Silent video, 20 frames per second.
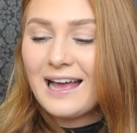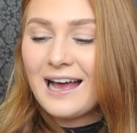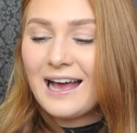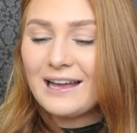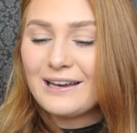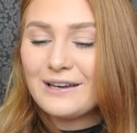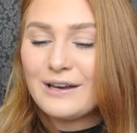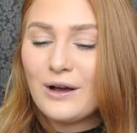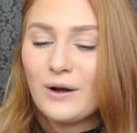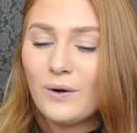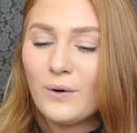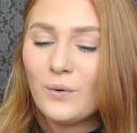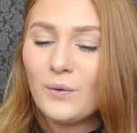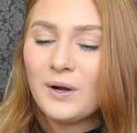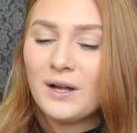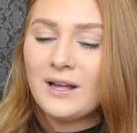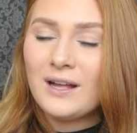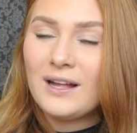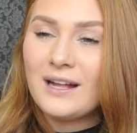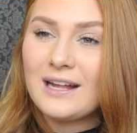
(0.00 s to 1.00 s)
I know
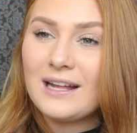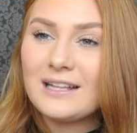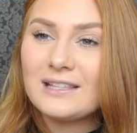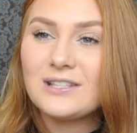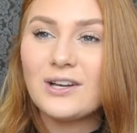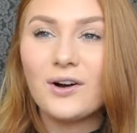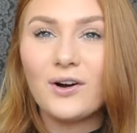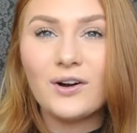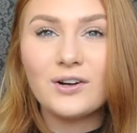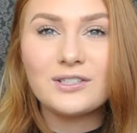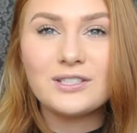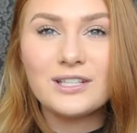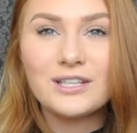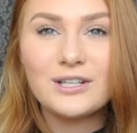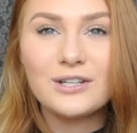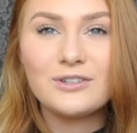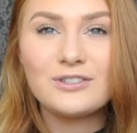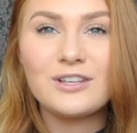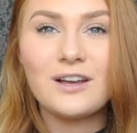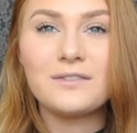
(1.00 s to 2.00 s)
it's hard to
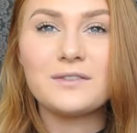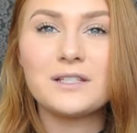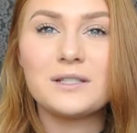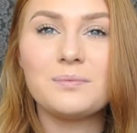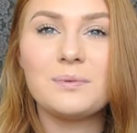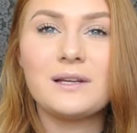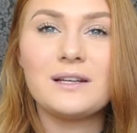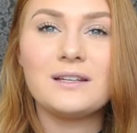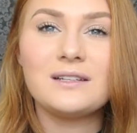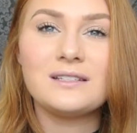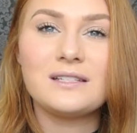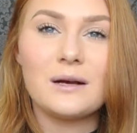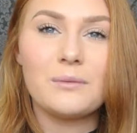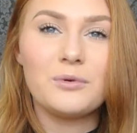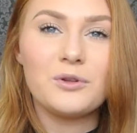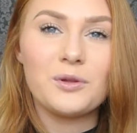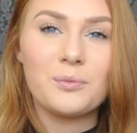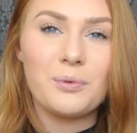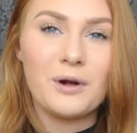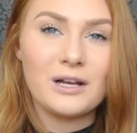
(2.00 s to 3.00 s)
get yourself to spend
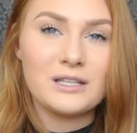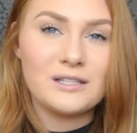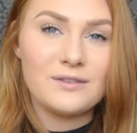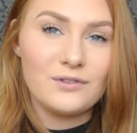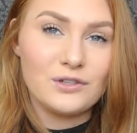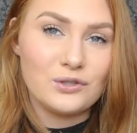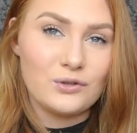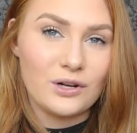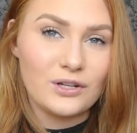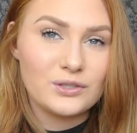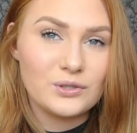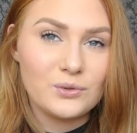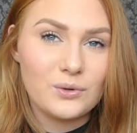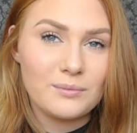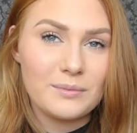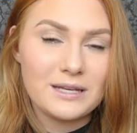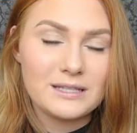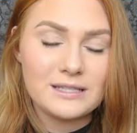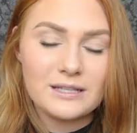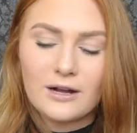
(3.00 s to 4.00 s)
double the price of a drugstore
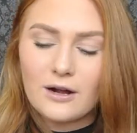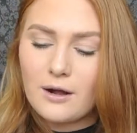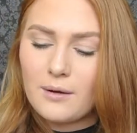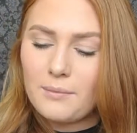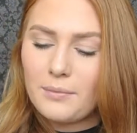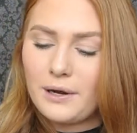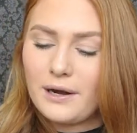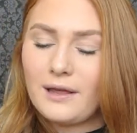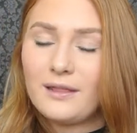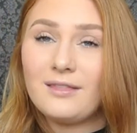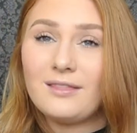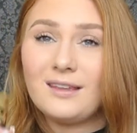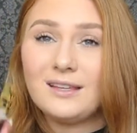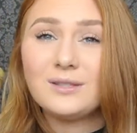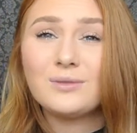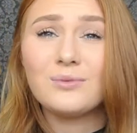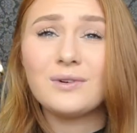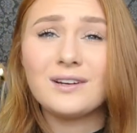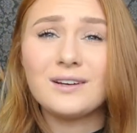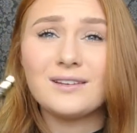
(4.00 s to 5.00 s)
mascara, but
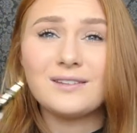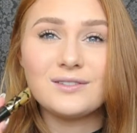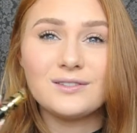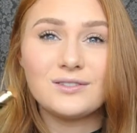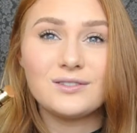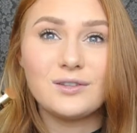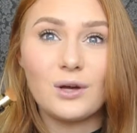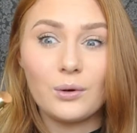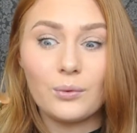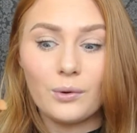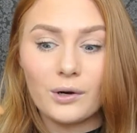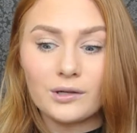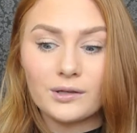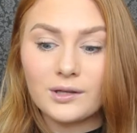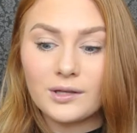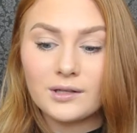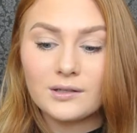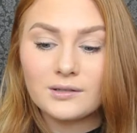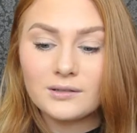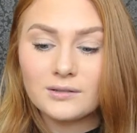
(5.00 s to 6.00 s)
this one is so
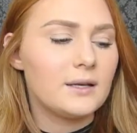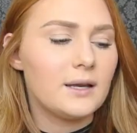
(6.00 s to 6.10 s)
worth it.